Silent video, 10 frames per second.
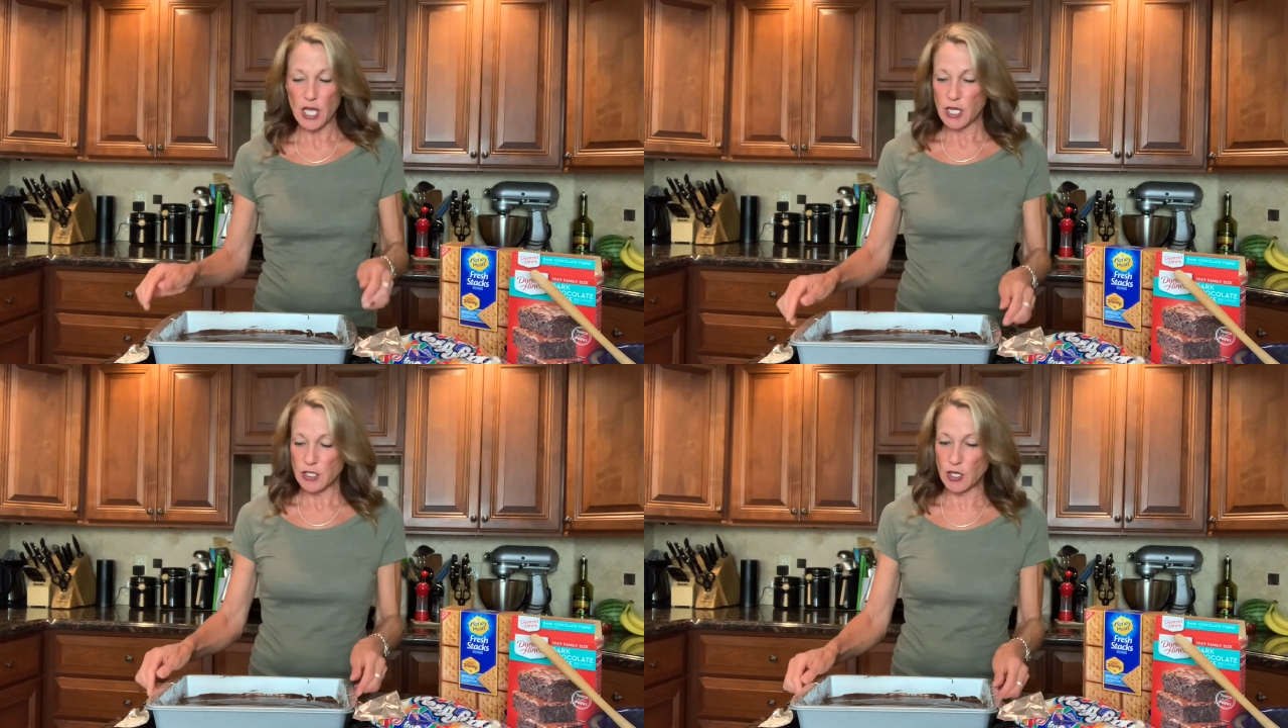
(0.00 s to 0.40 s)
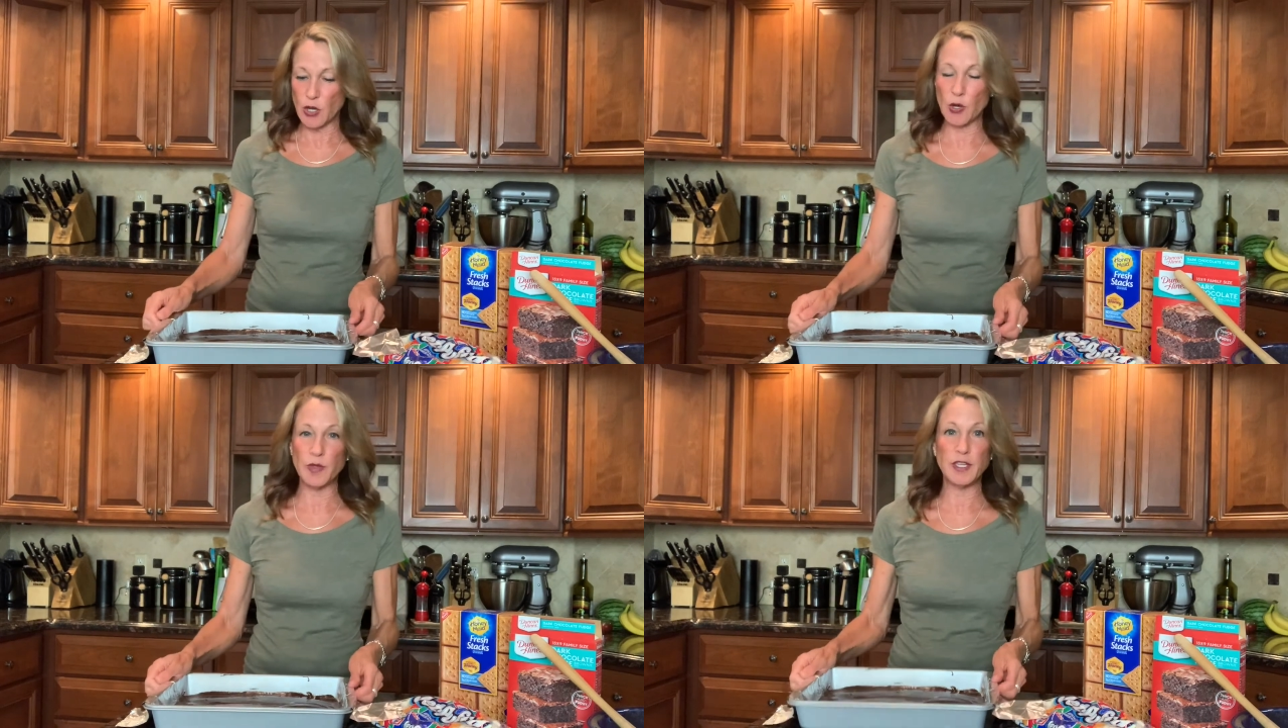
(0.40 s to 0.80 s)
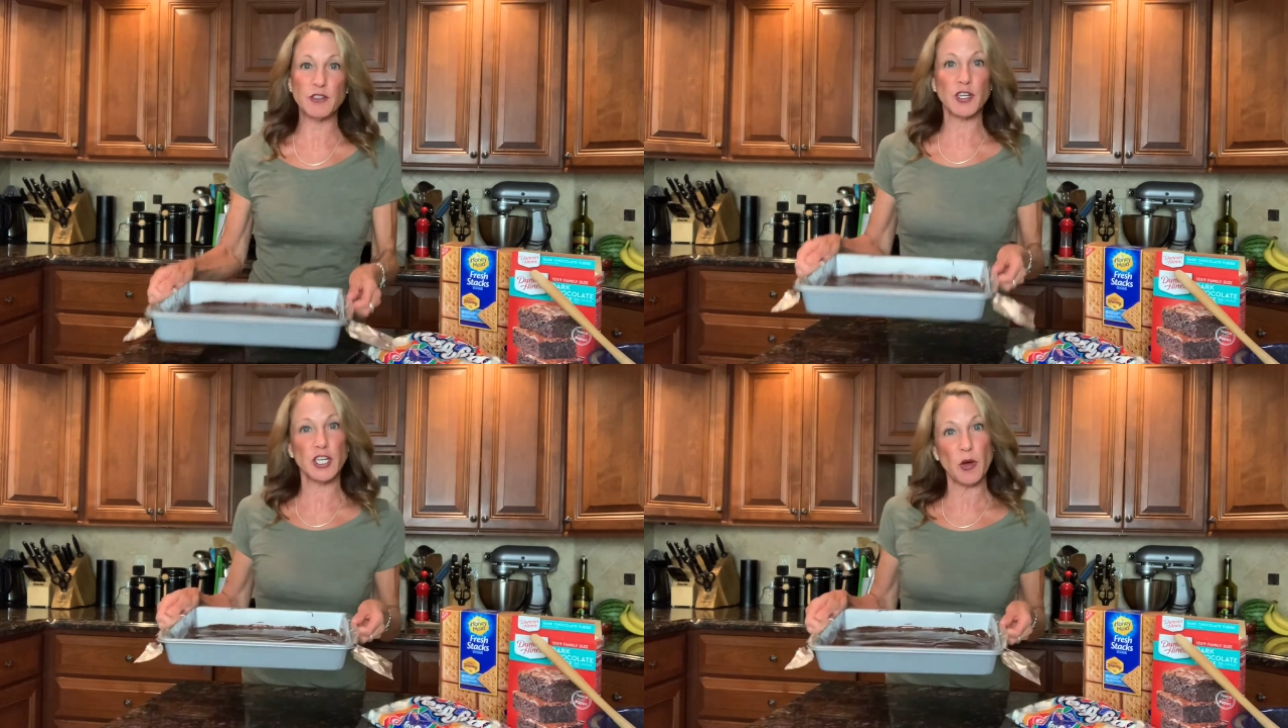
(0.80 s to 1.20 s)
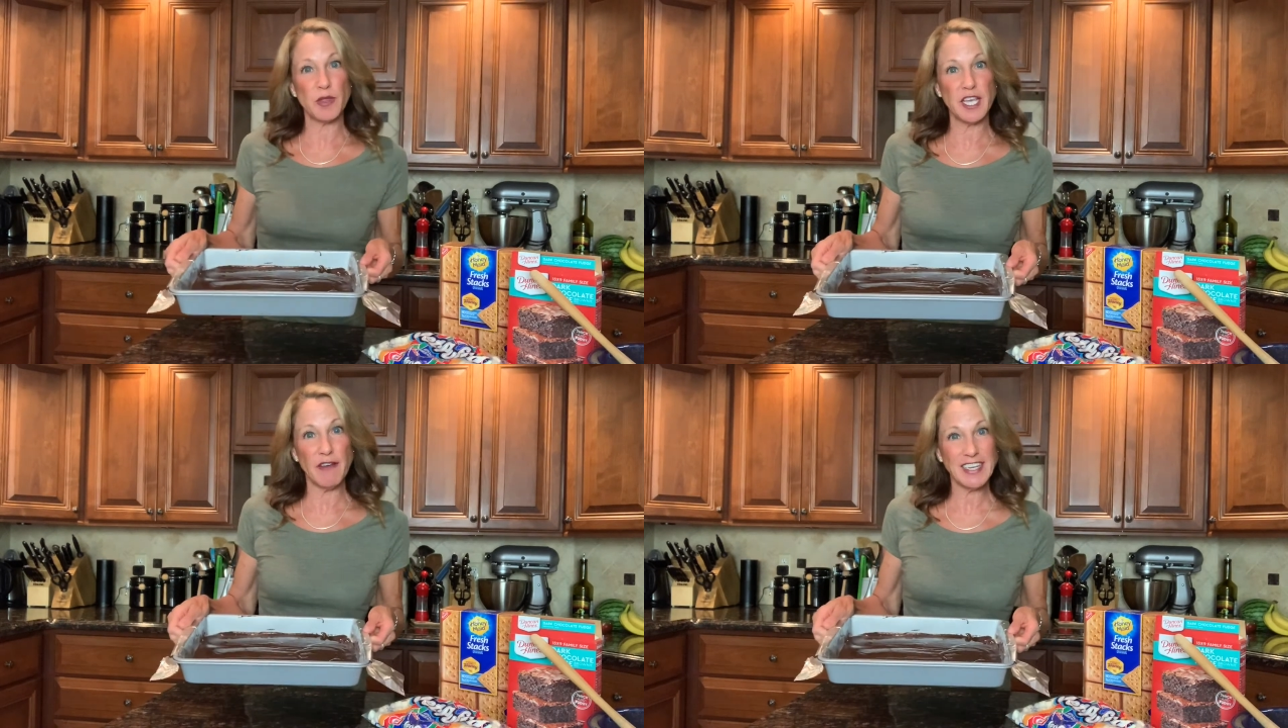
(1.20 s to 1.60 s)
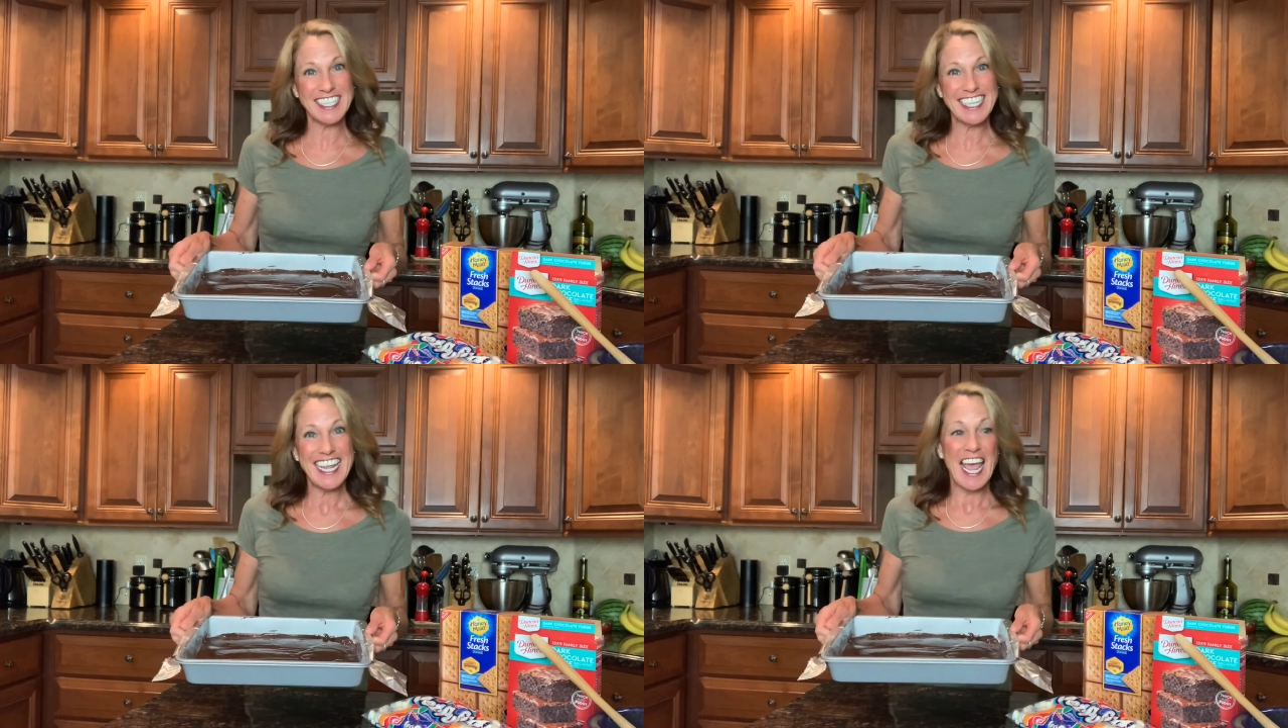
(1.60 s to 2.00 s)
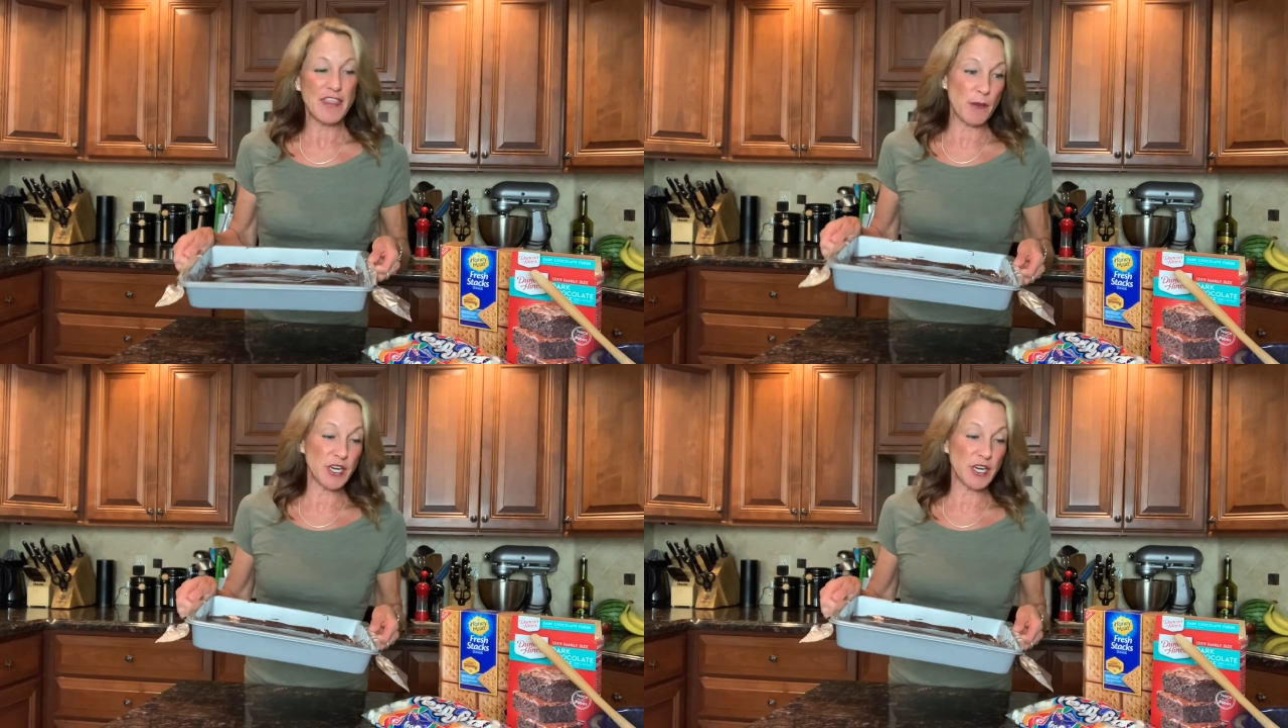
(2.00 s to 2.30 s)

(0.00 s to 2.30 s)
So these are gonna go in the oven, and then we're